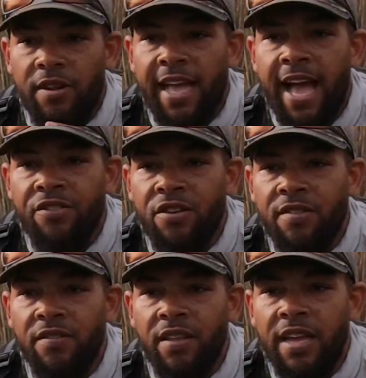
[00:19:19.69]
catch on
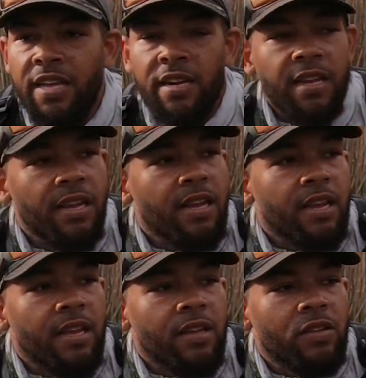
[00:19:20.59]
sight,
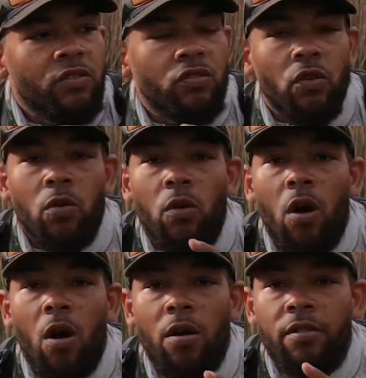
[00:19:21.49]
so
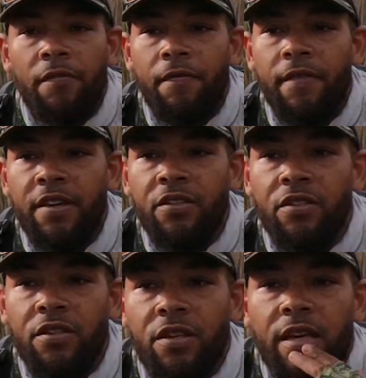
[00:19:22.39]
are the
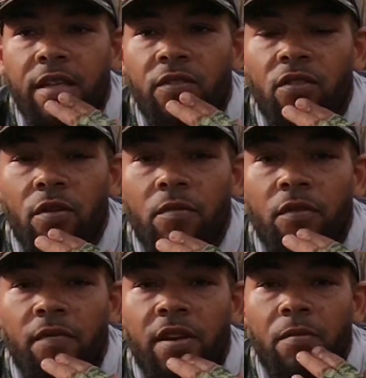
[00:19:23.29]
fish in terms
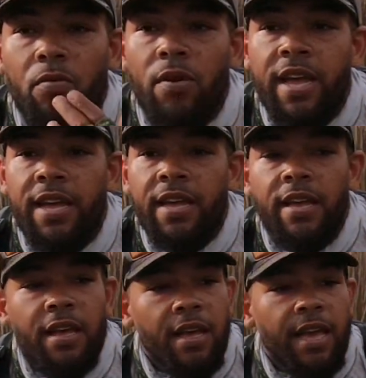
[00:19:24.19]
of their prey.
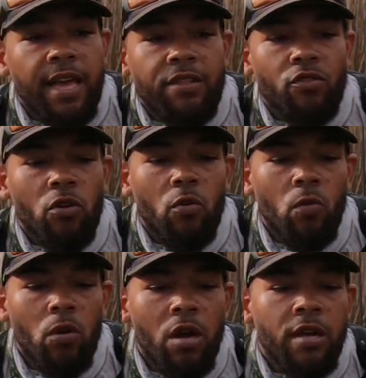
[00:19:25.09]
And you don't
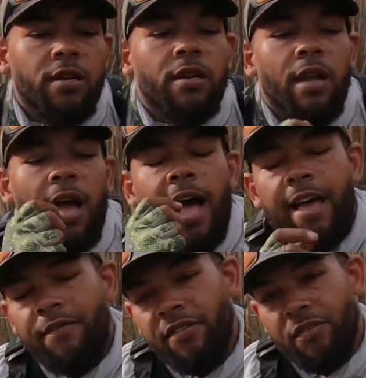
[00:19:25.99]
want high
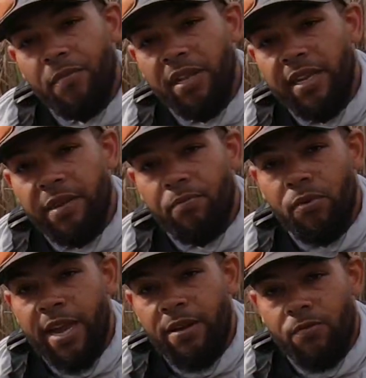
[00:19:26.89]
visibility
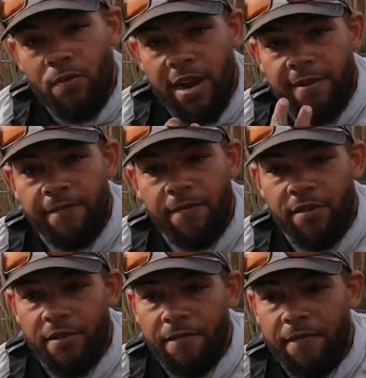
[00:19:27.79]
braid right in front
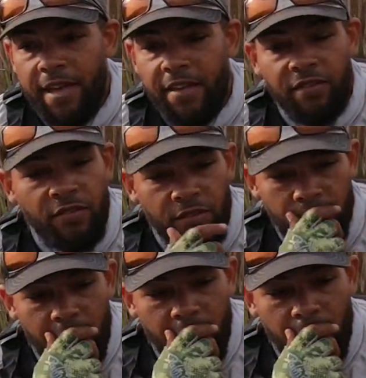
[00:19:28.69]
of their face
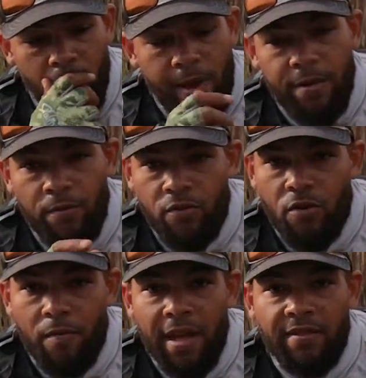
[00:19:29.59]
right when you're
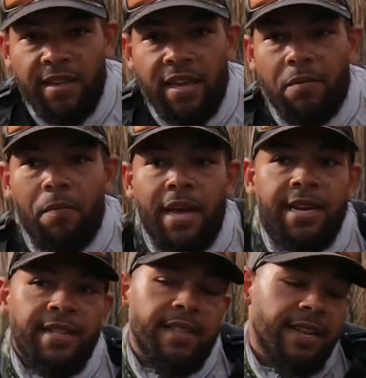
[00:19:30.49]
about to get a bite,
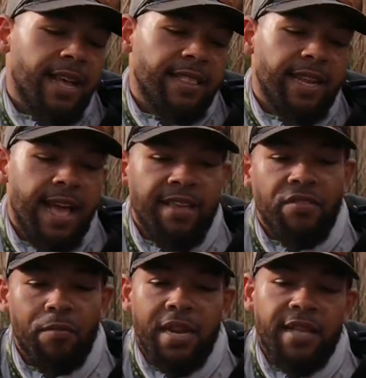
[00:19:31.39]
and then at the last
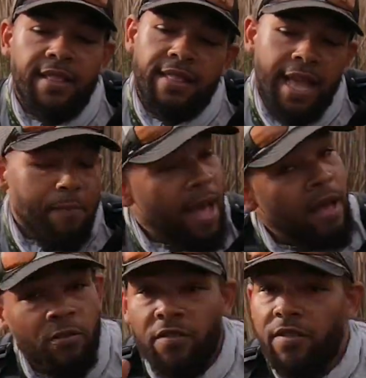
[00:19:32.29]
minute they
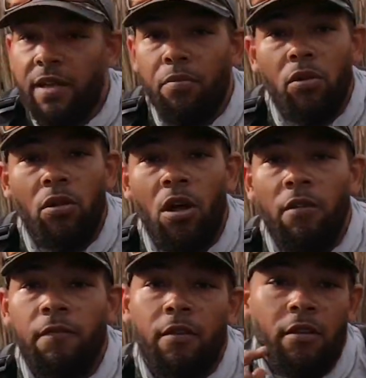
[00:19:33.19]
bounce, they pull off.